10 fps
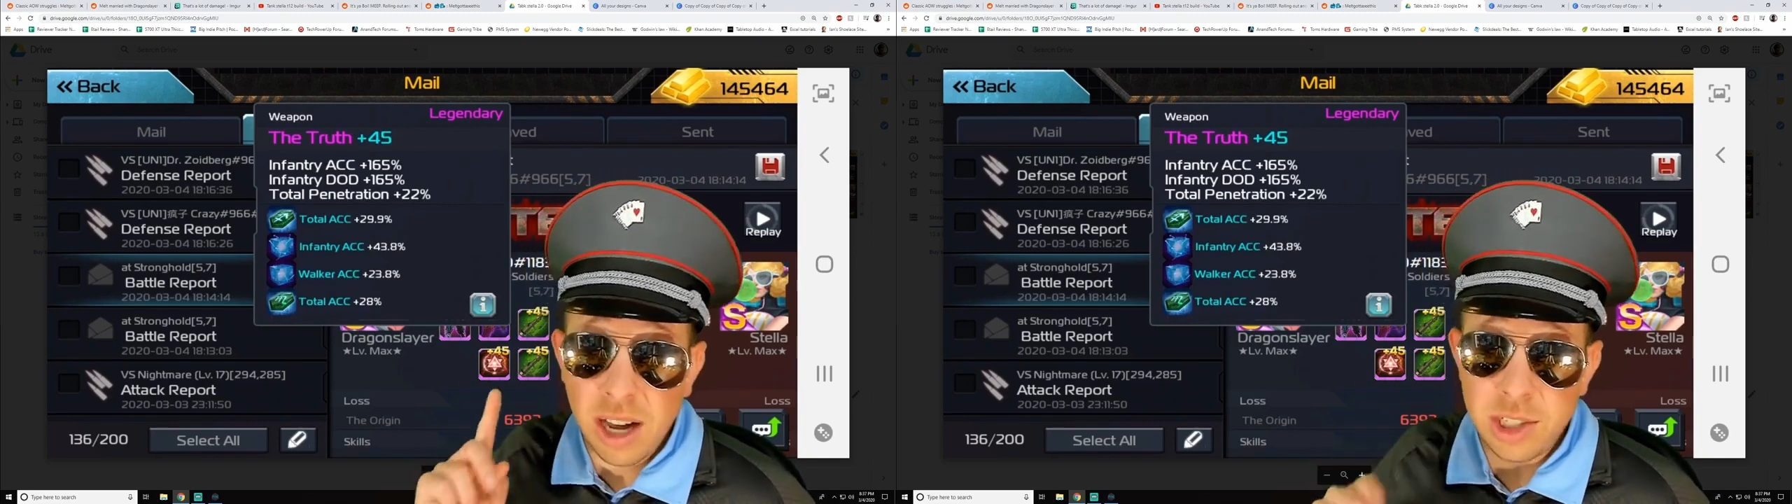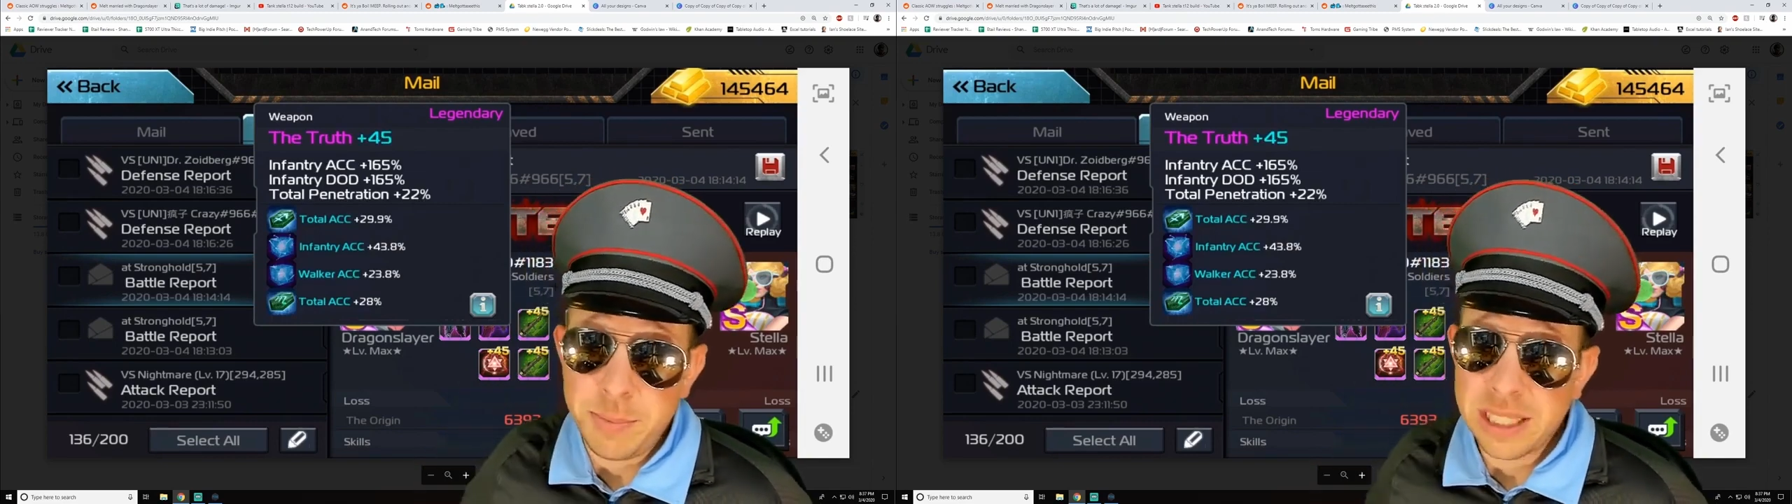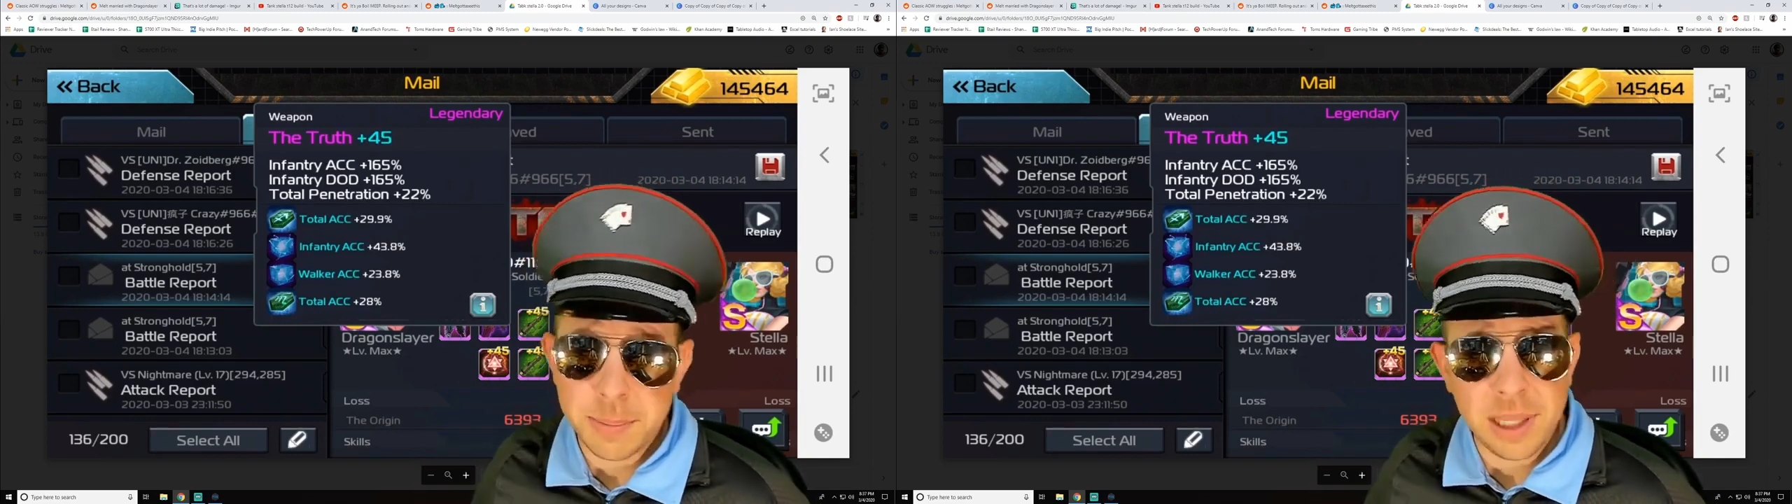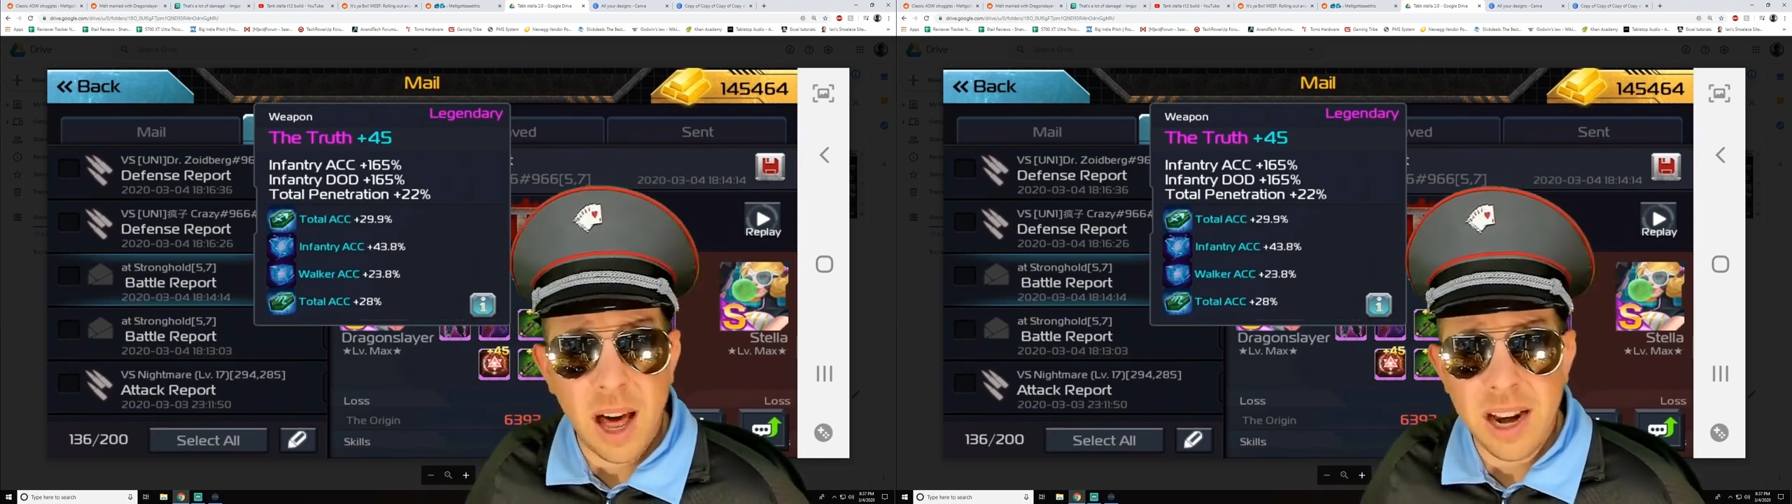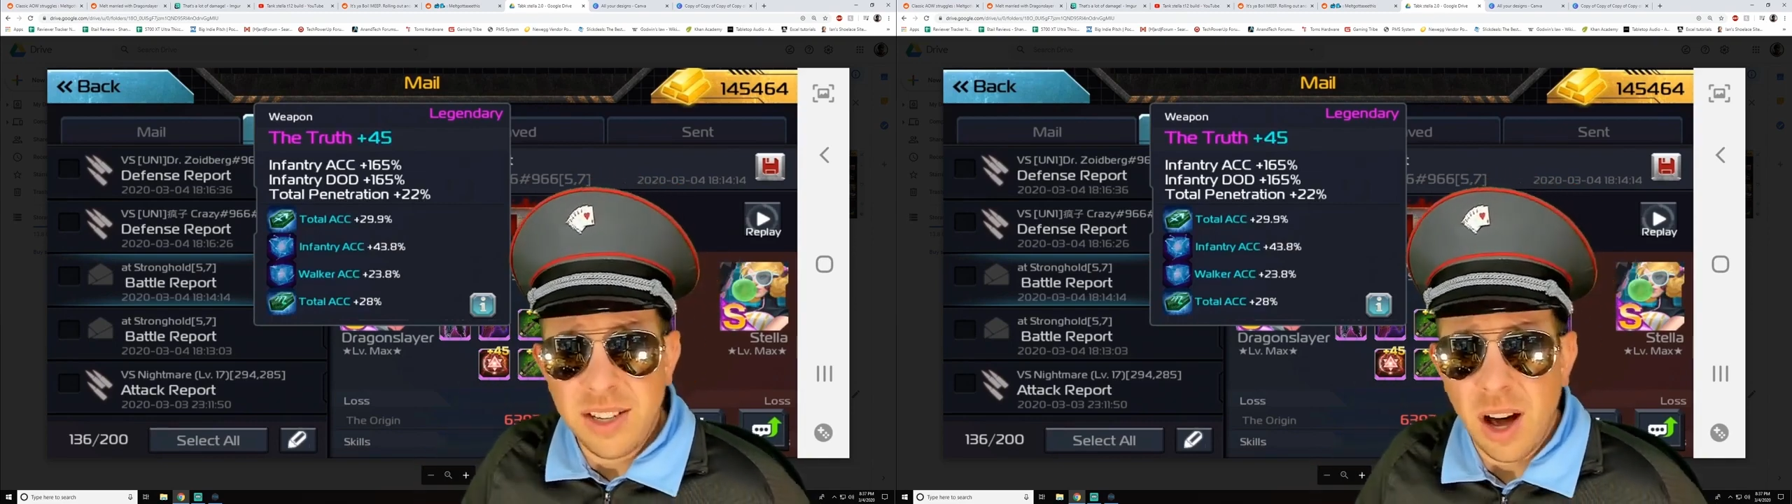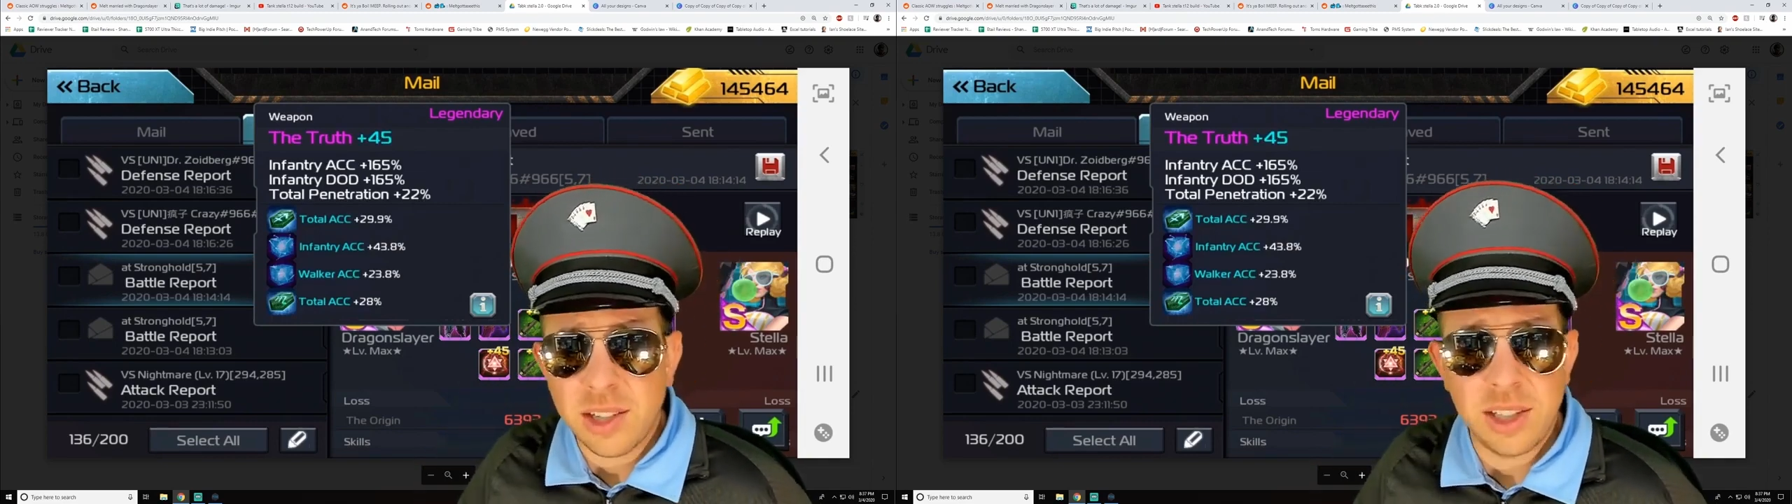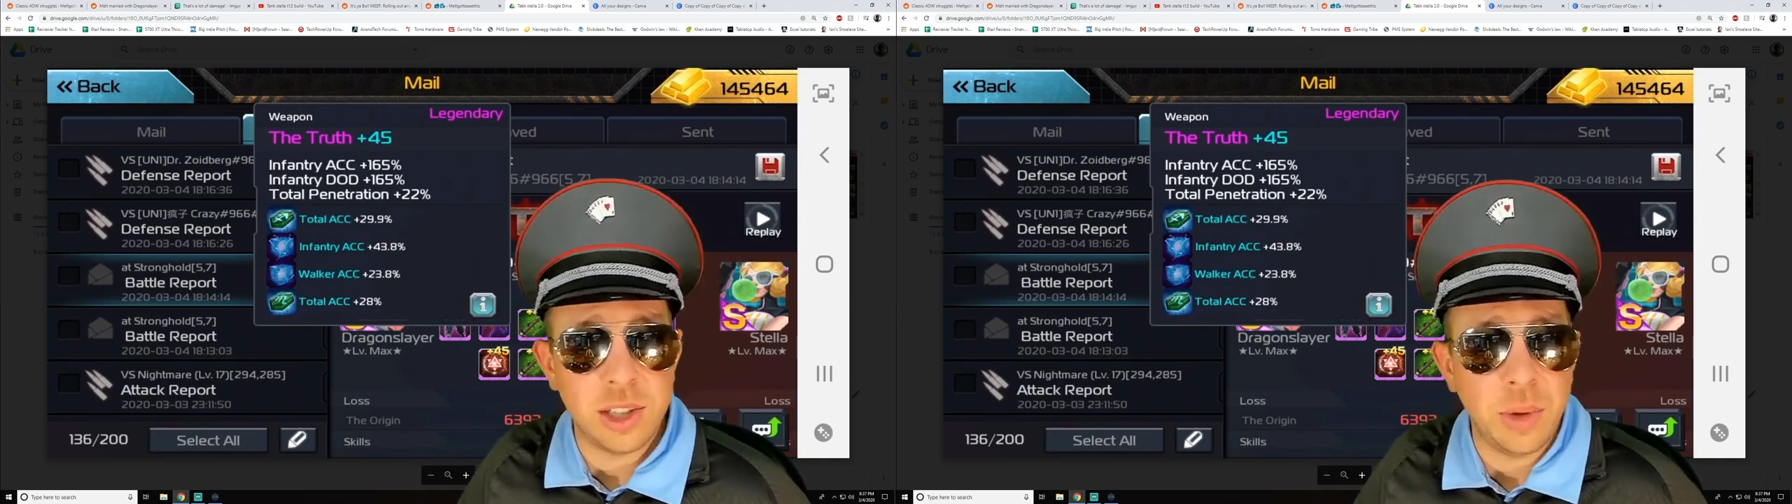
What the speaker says: He picks up a lot of dodge there,